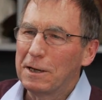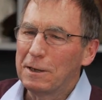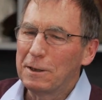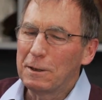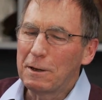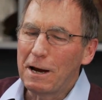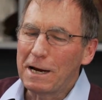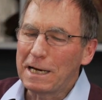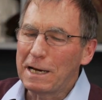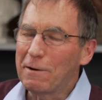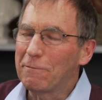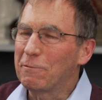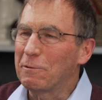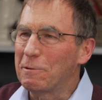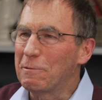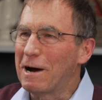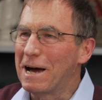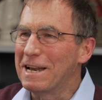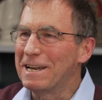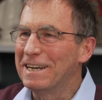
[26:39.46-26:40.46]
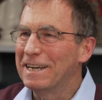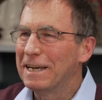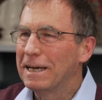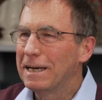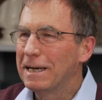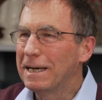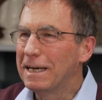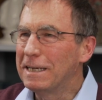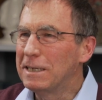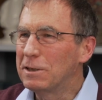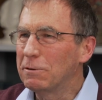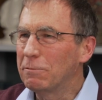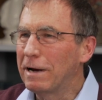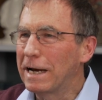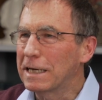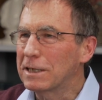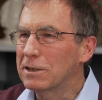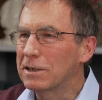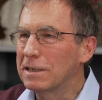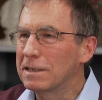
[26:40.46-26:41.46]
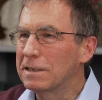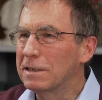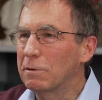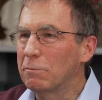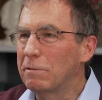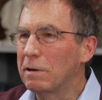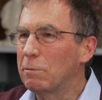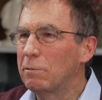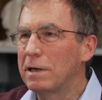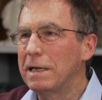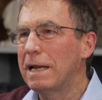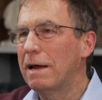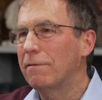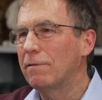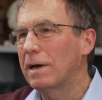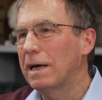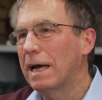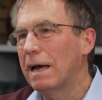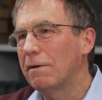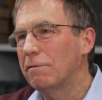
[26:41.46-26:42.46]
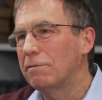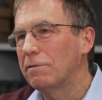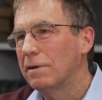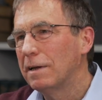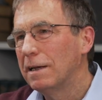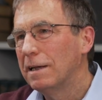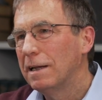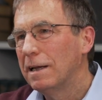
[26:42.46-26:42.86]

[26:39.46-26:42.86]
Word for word: like everyone, in directions that we would never have